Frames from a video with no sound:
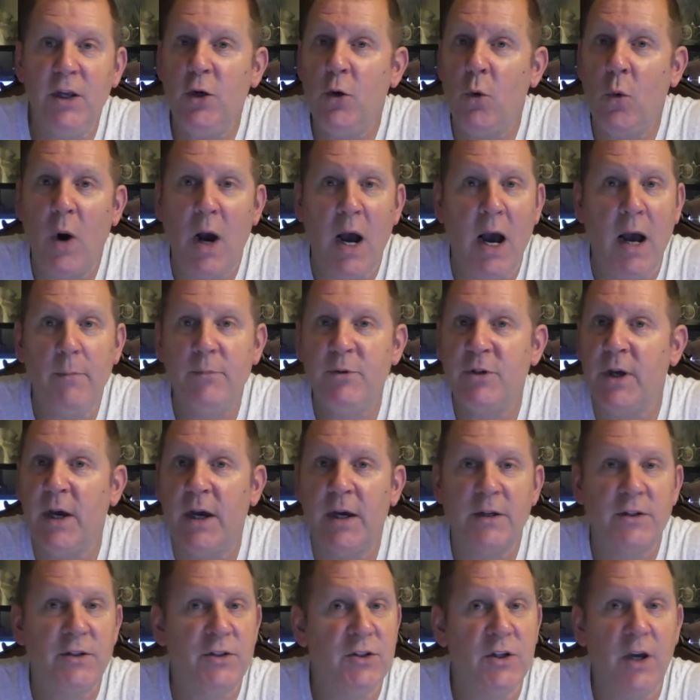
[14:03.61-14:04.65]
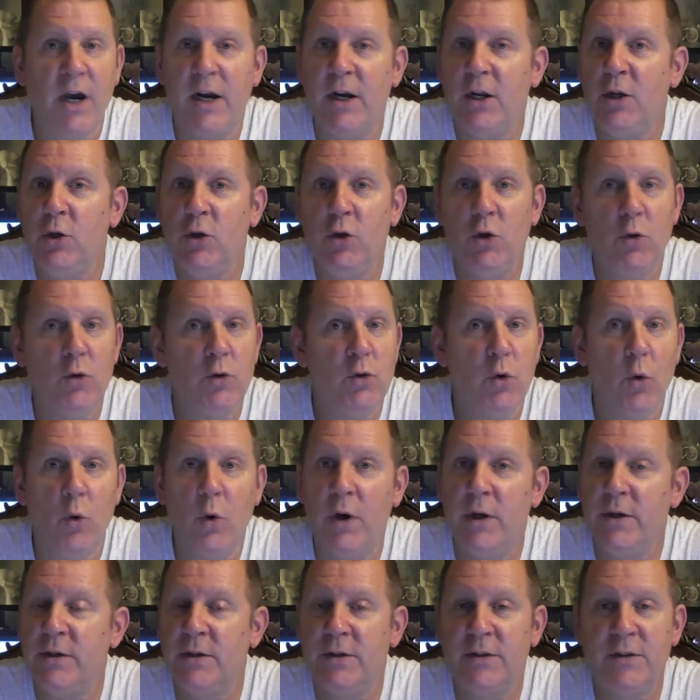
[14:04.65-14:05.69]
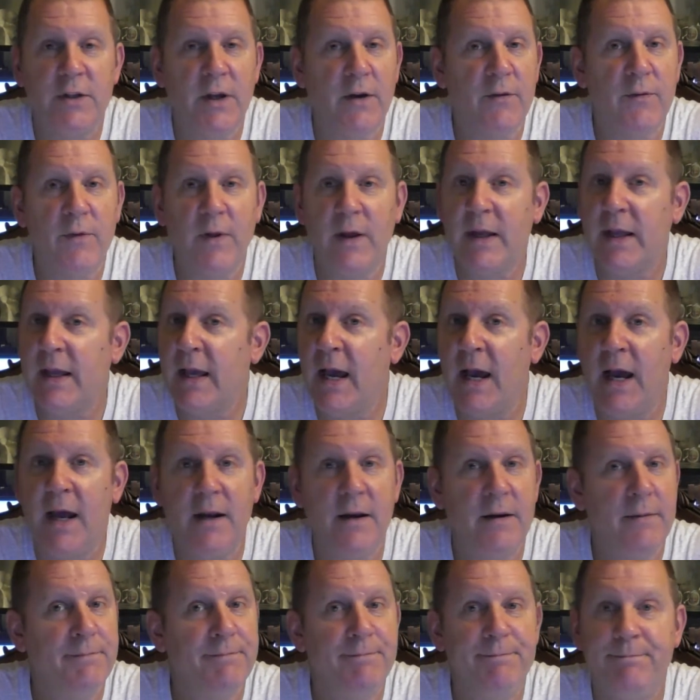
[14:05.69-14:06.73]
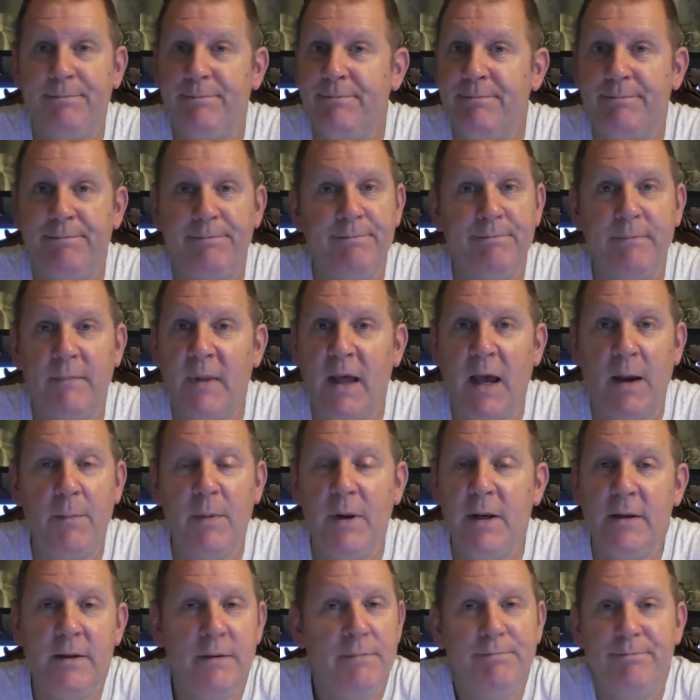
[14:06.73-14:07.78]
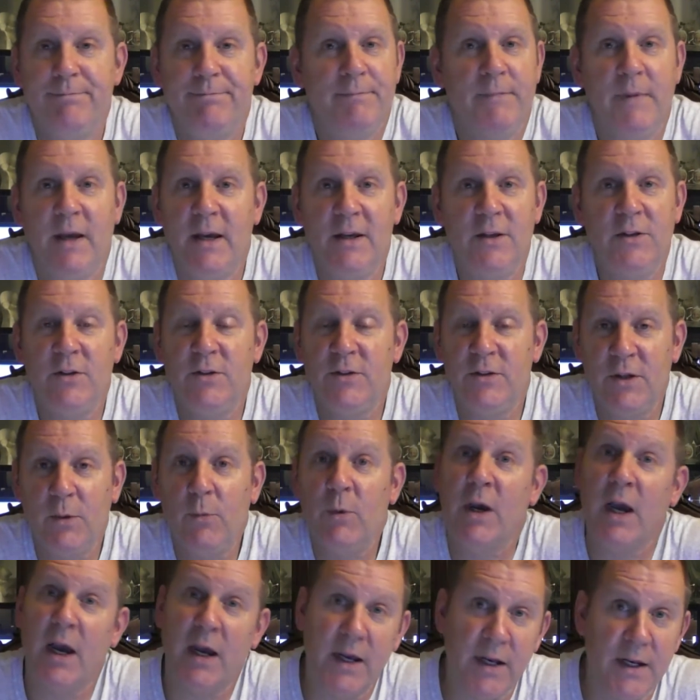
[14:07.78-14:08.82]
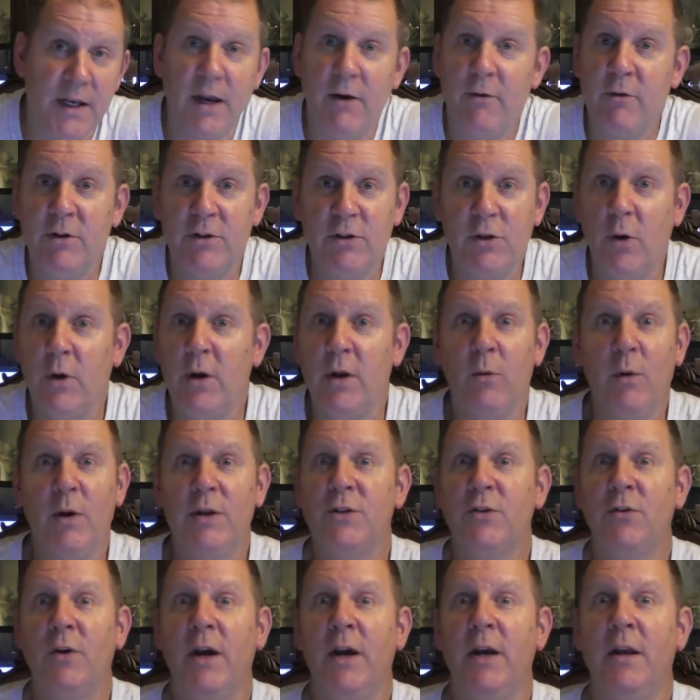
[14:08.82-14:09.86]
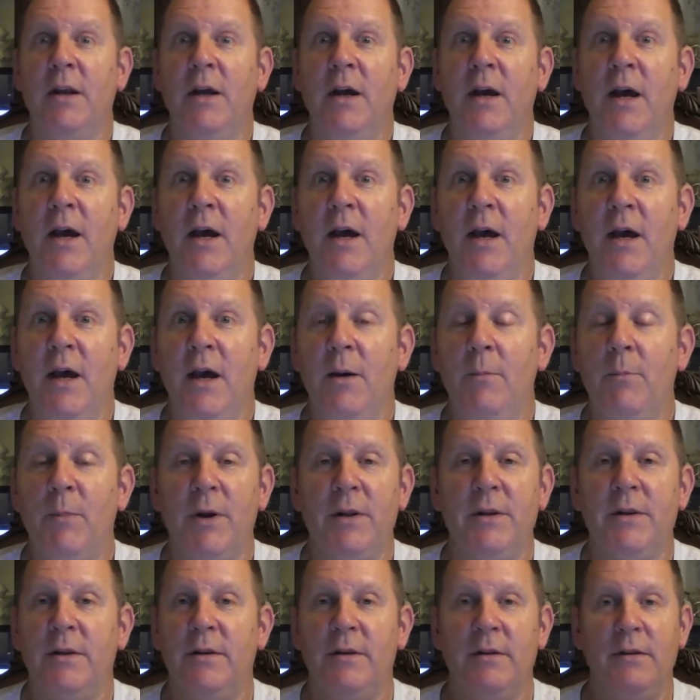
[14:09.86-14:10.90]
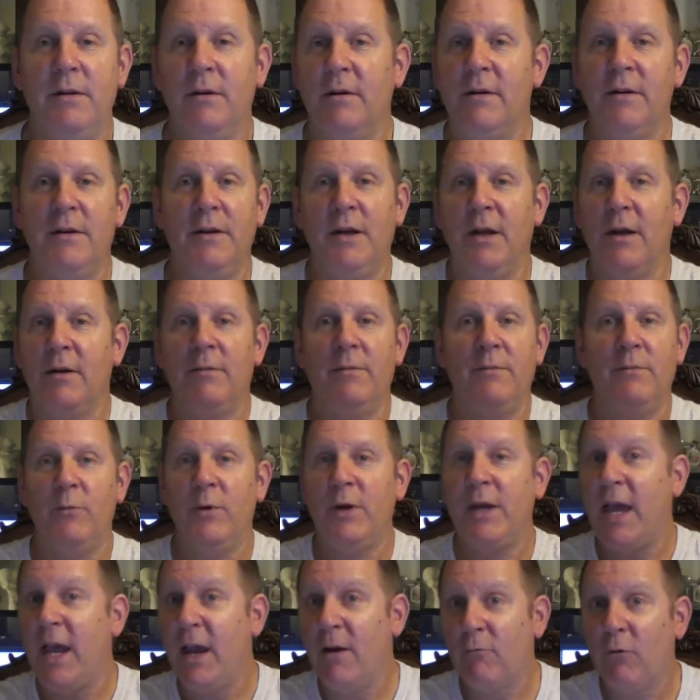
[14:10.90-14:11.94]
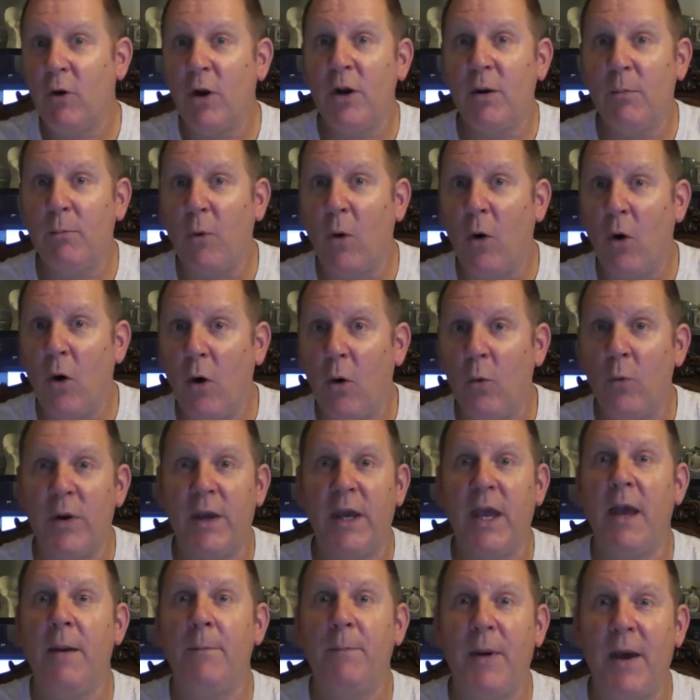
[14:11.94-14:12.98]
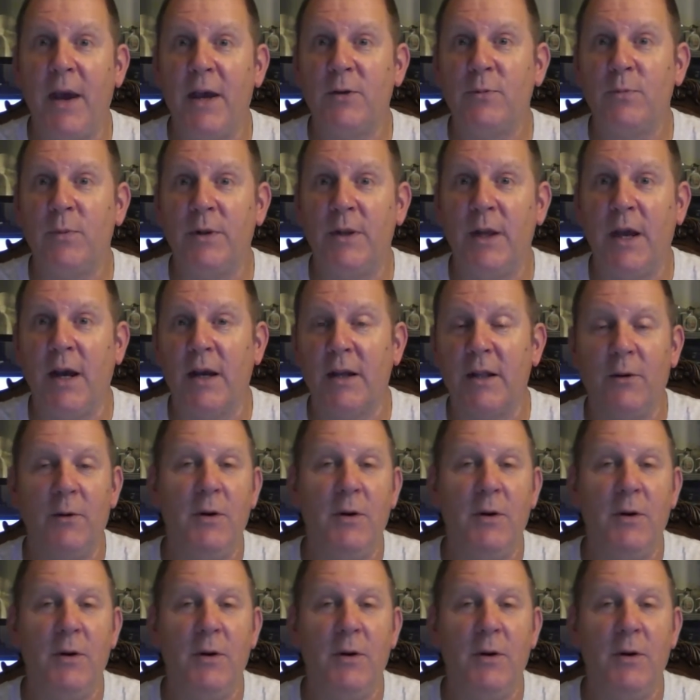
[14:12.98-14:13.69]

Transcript: new objects, shiny new toys, and stuff like that. I mean, as you see, we got Kadarius Toney. Well, that's great, but you know, we can't run the ball, we can't pass protect,